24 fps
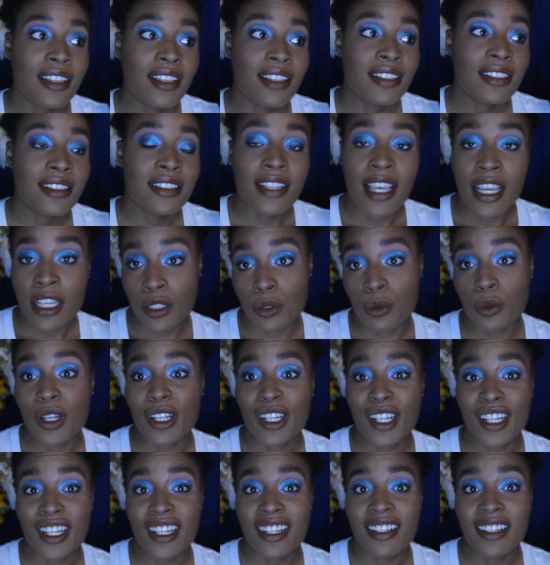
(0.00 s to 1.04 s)
sex
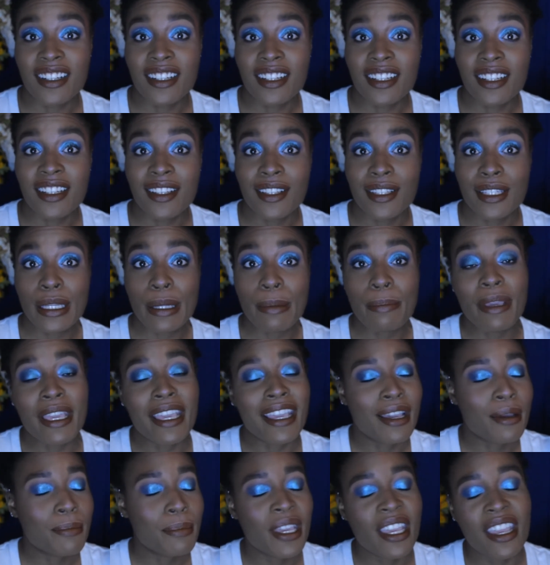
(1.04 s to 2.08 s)
worker to
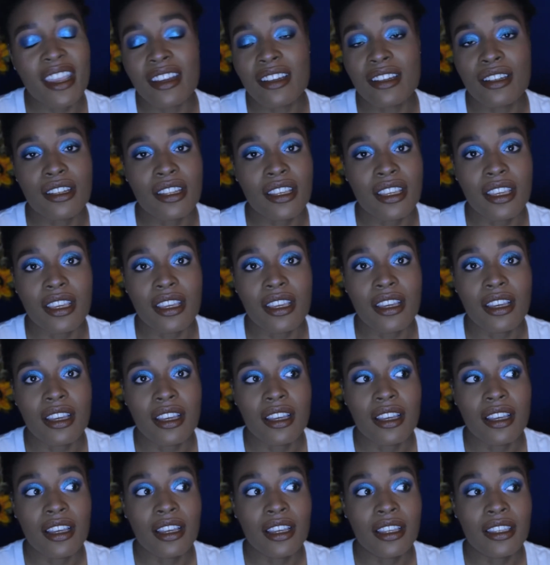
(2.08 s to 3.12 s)
being a PhD
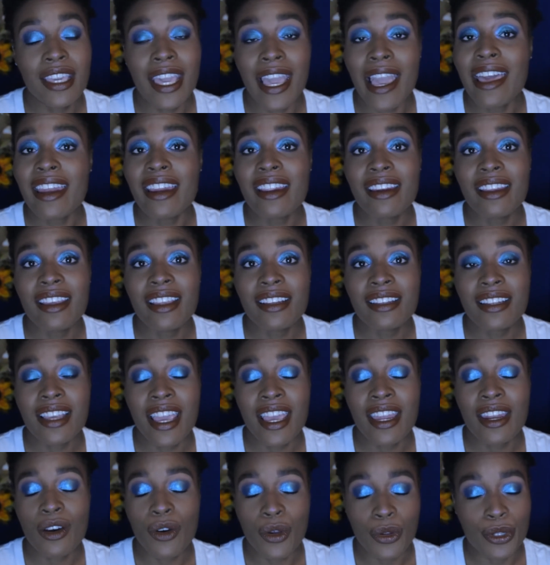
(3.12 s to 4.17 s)
candidate
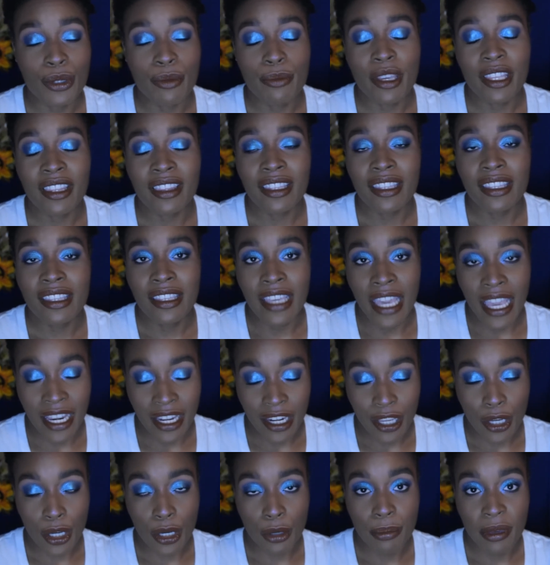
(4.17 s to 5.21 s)
and ultimately
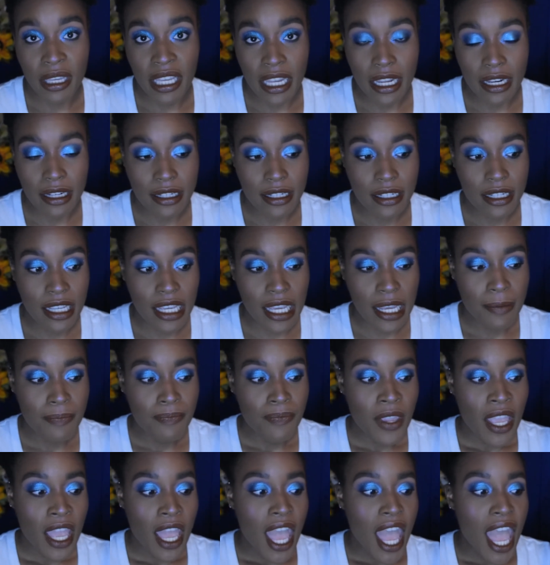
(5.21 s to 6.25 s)
gaining her PhD.
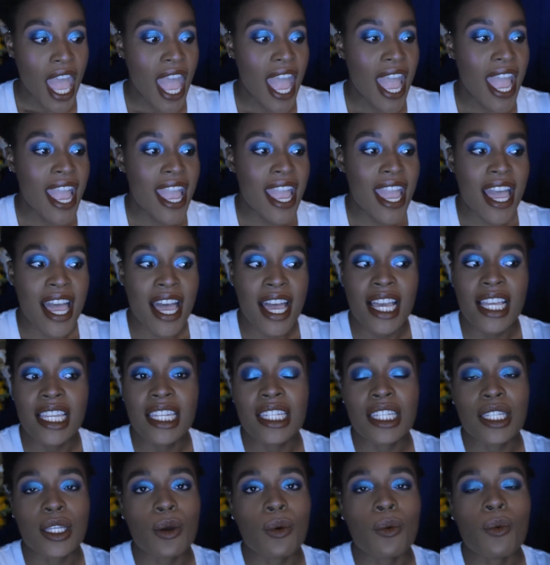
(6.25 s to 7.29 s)

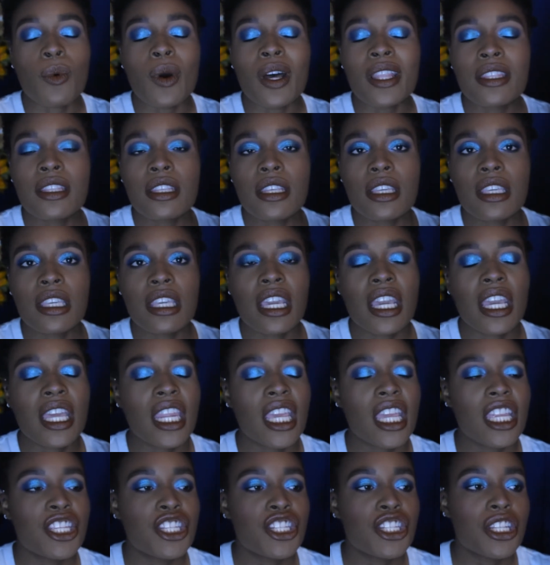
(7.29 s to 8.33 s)
And once again,
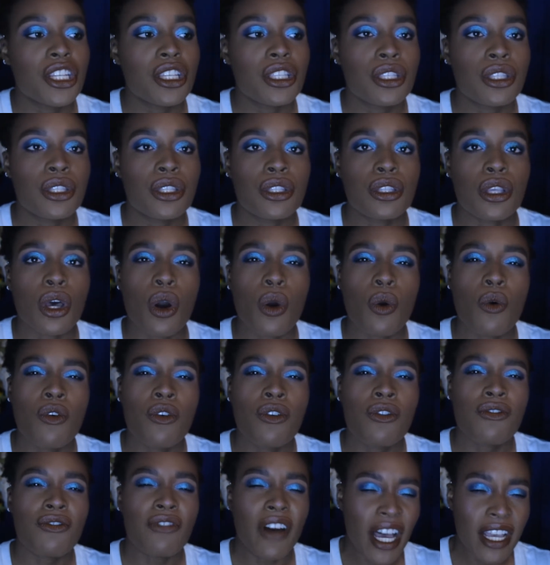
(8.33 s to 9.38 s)
it's just so
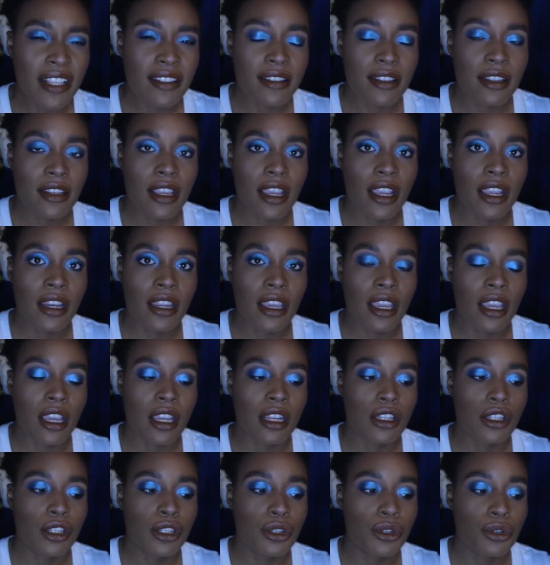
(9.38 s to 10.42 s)
fascinating
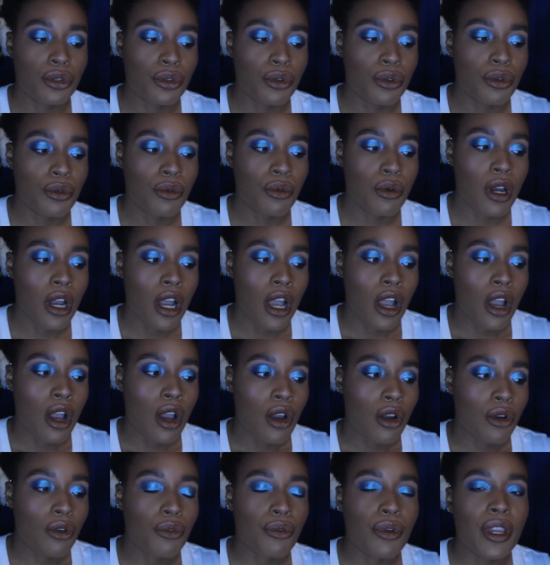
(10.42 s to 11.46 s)
to
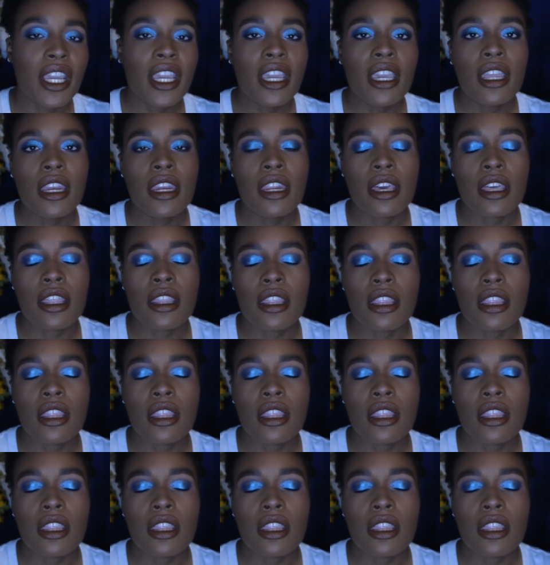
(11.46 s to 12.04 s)
read